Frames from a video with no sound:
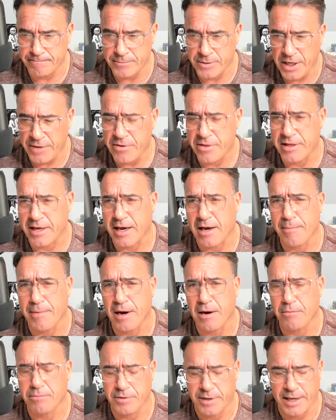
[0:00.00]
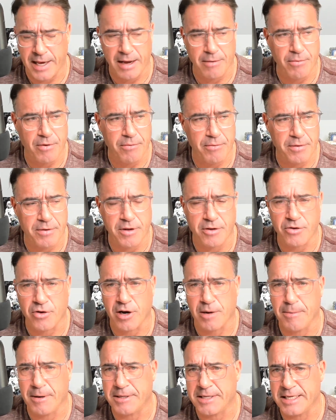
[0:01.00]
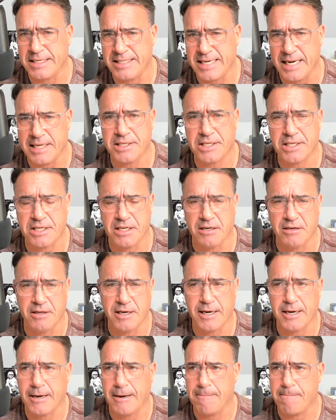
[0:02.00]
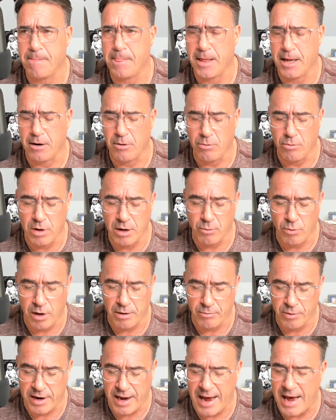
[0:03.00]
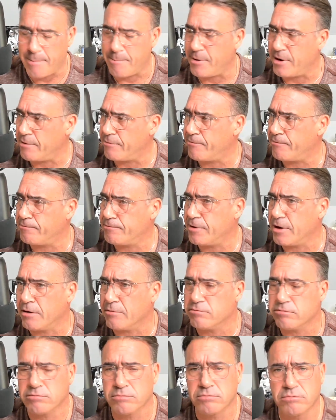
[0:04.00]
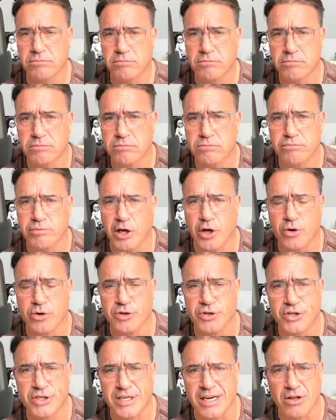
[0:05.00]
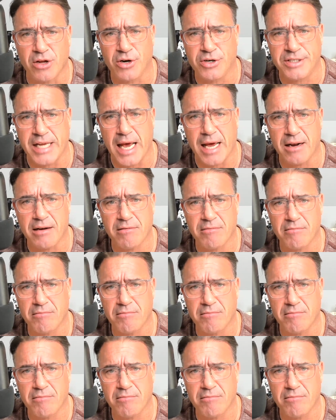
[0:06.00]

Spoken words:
You ever think about, again, we talk about the debt ceiling and, you know, what would happen if, you know, we couldn't sell our debt